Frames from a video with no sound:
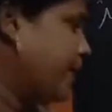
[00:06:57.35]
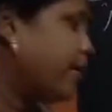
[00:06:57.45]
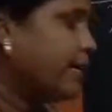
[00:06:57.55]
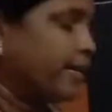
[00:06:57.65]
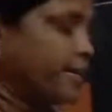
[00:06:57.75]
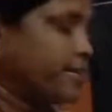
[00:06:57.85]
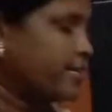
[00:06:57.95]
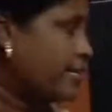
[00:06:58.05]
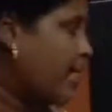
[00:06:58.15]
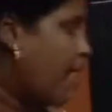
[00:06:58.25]
Here see,
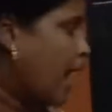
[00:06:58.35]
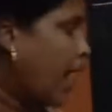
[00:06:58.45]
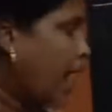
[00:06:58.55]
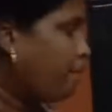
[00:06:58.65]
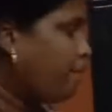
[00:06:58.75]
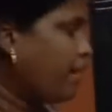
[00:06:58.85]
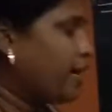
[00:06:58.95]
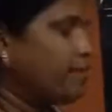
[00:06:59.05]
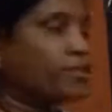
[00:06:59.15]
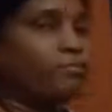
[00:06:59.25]
I played
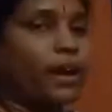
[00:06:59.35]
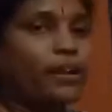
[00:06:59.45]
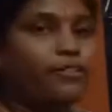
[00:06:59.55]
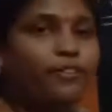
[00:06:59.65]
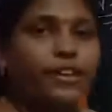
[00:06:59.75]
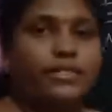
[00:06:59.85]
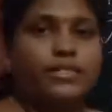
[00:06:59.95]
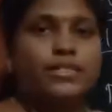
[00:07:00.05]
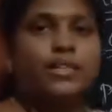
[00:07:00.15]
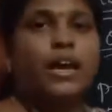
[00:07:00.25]
with my
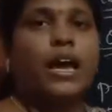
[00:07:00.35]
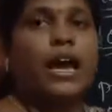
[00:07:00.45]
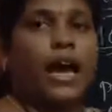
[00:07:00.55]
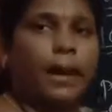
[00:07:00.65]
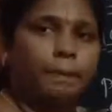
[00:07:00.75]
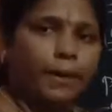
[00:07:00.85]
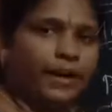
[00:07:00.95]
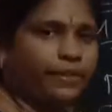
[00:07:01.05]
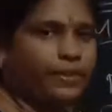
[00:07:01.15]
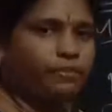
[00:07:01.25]
friends. I played with